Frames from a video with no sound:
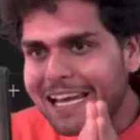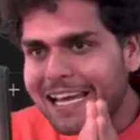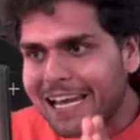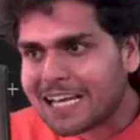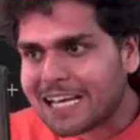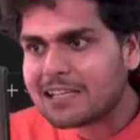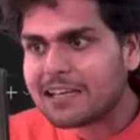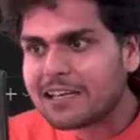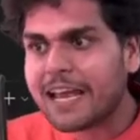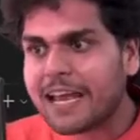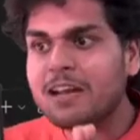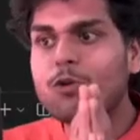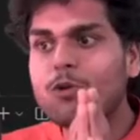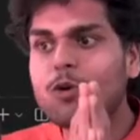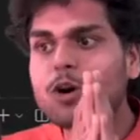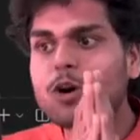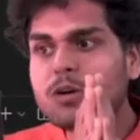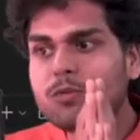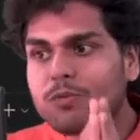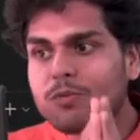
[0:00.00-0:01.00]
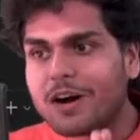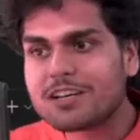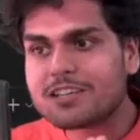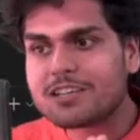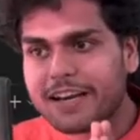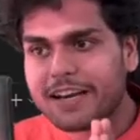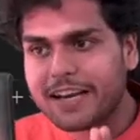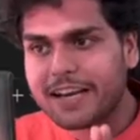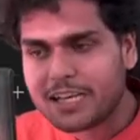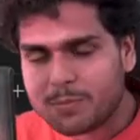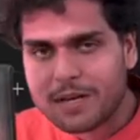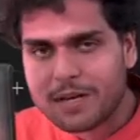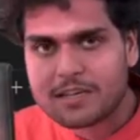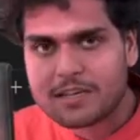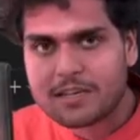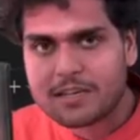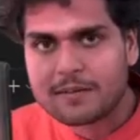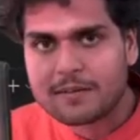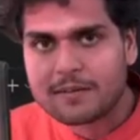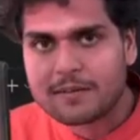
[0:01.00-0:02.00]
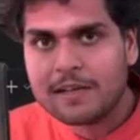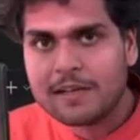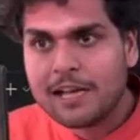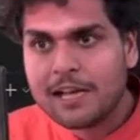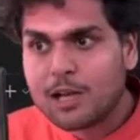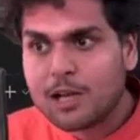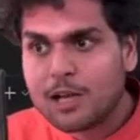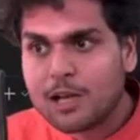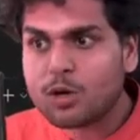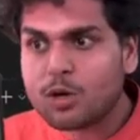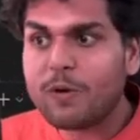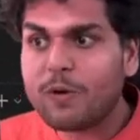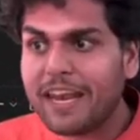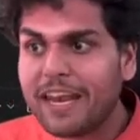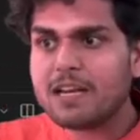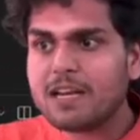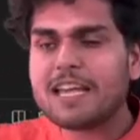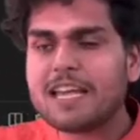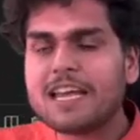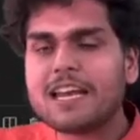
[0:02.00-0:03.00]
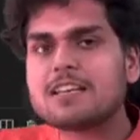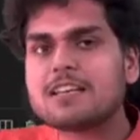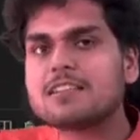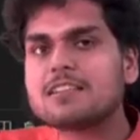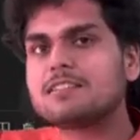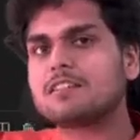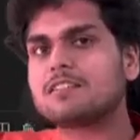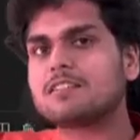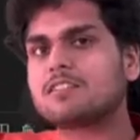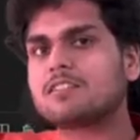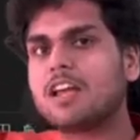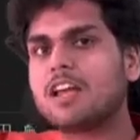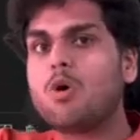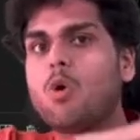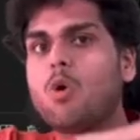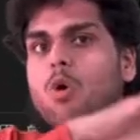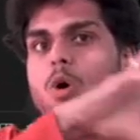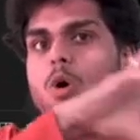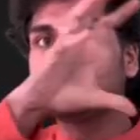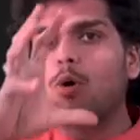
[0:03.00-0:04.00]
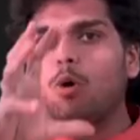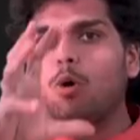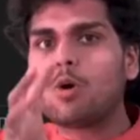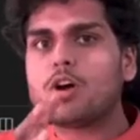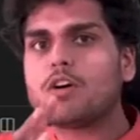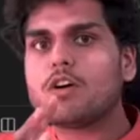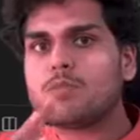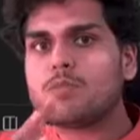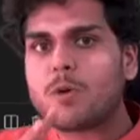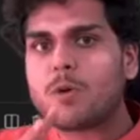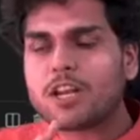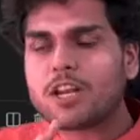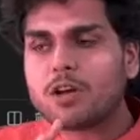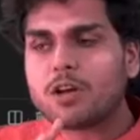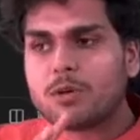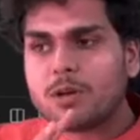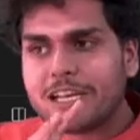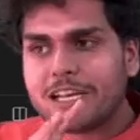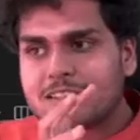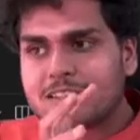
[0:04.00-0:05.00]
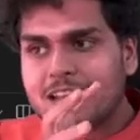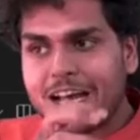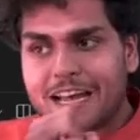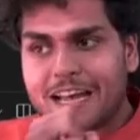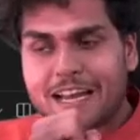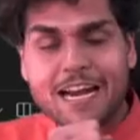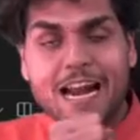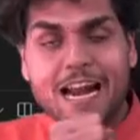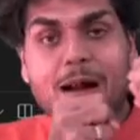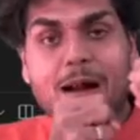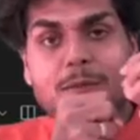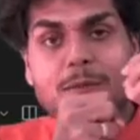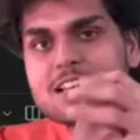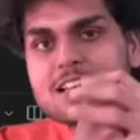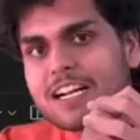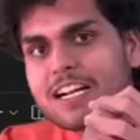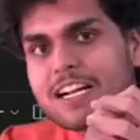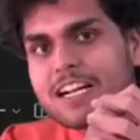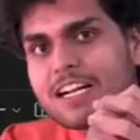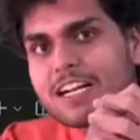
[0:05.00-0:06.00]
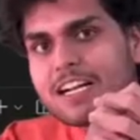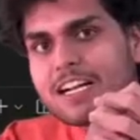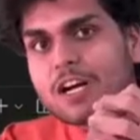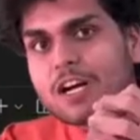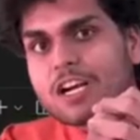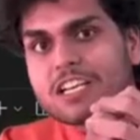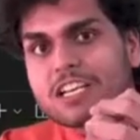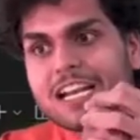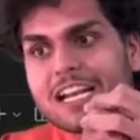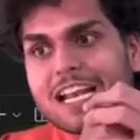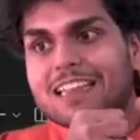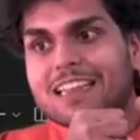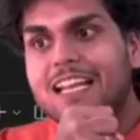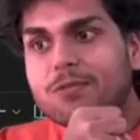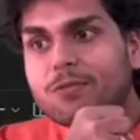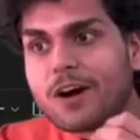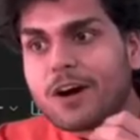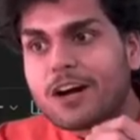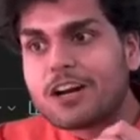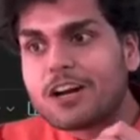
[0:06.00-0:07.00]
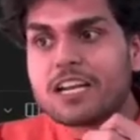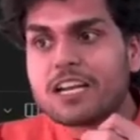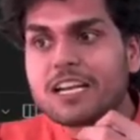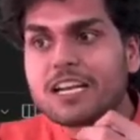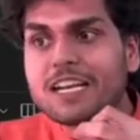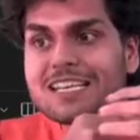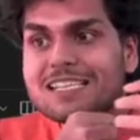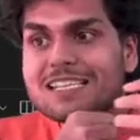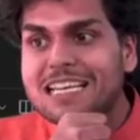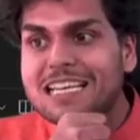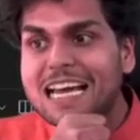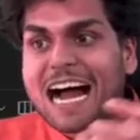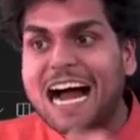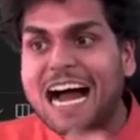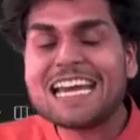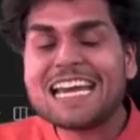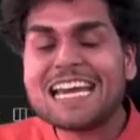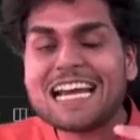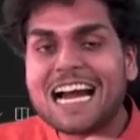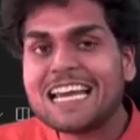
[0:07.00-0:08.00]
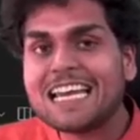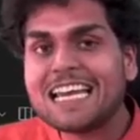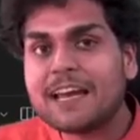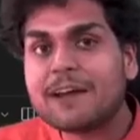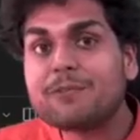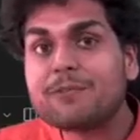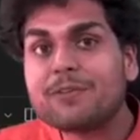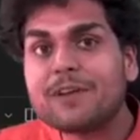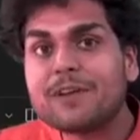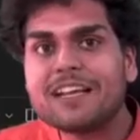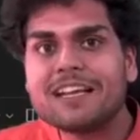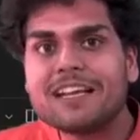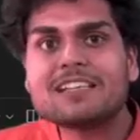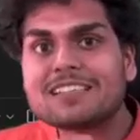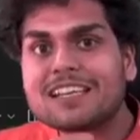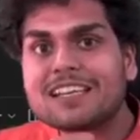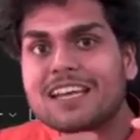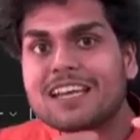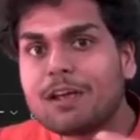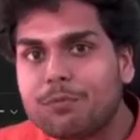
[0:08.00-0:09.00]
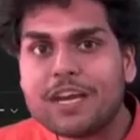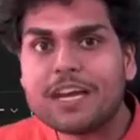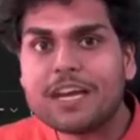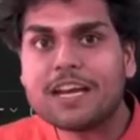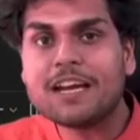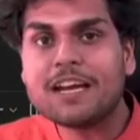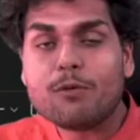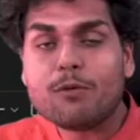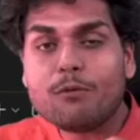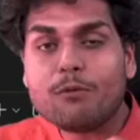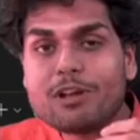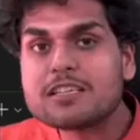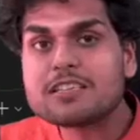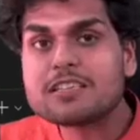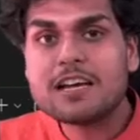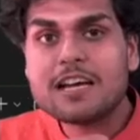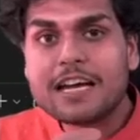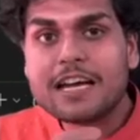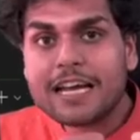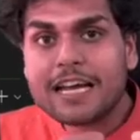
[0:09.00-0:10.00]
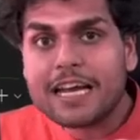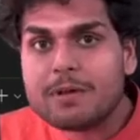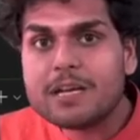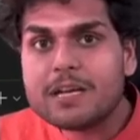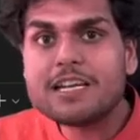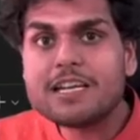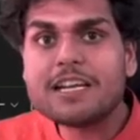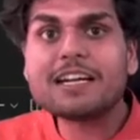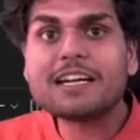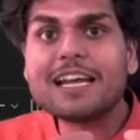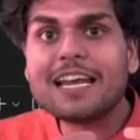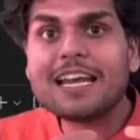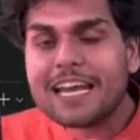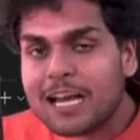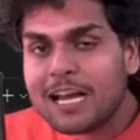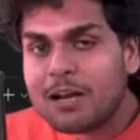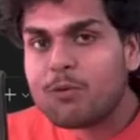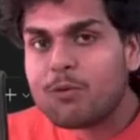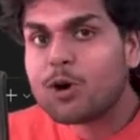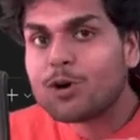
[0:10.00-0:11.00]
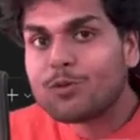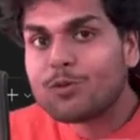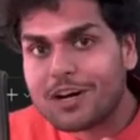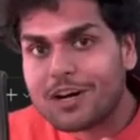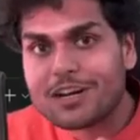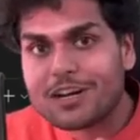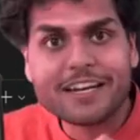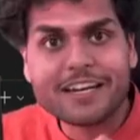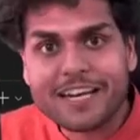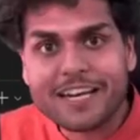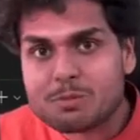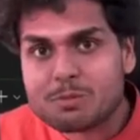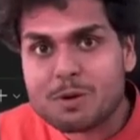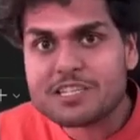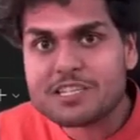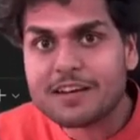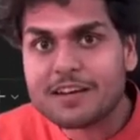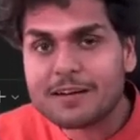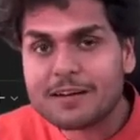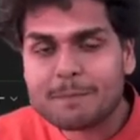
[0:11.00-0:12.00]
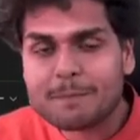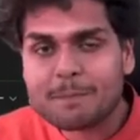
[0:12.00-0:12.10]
invoked function expression. So whenever there is, the whole code of module is wrapped inside a function, and that function is IIFE, it's IFE, which is immediately invoked function expression.